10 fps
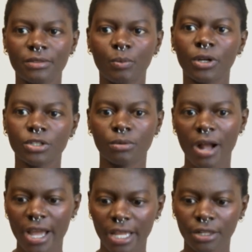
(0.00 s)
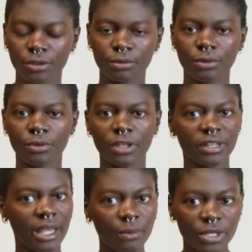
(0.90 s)
we're trying through the
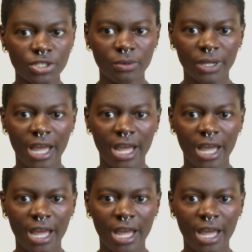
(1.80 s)
language that we